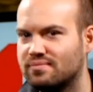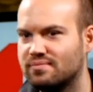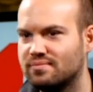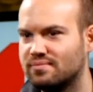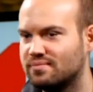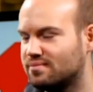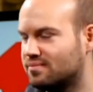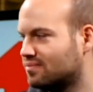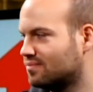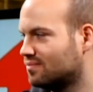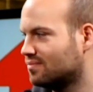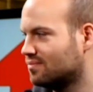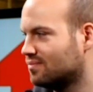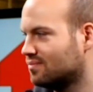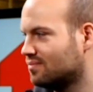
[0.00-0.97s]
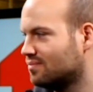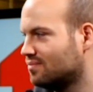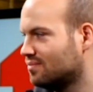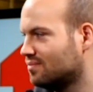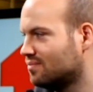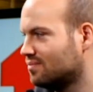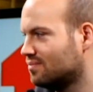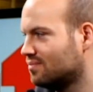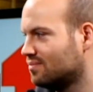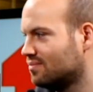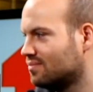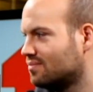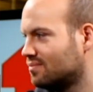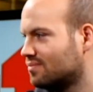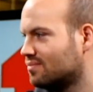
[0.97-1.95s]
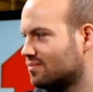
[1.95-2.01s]

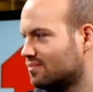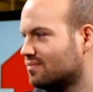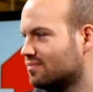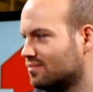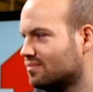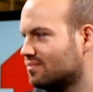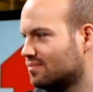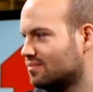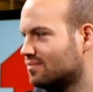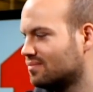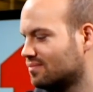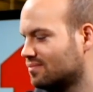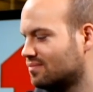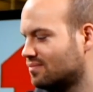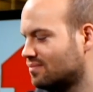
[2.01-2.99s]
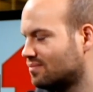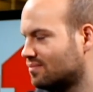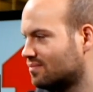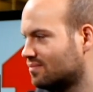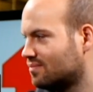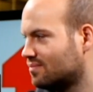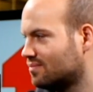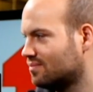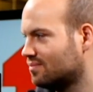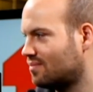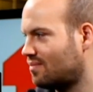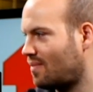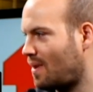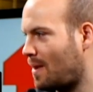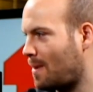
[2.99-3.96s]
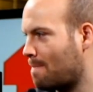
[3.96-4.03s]

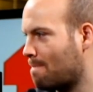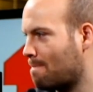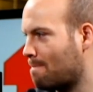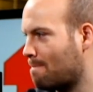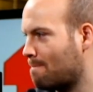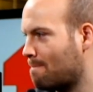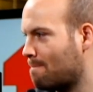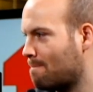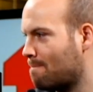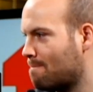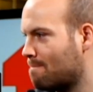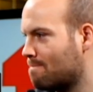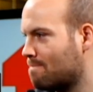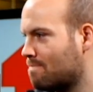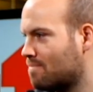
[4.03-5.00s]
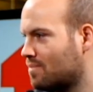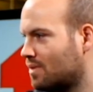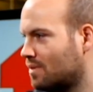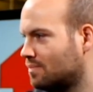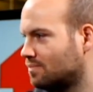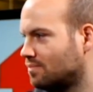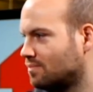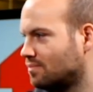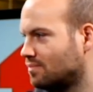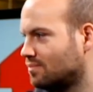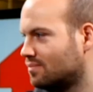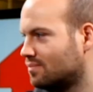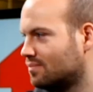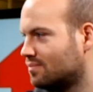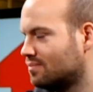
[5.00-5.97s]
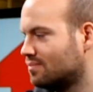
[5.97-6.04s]

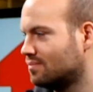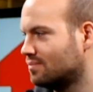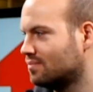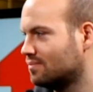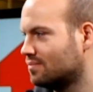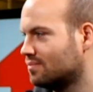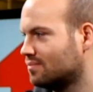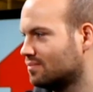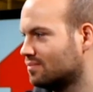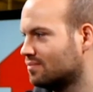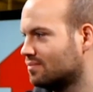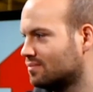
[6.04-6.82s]
(not speaking)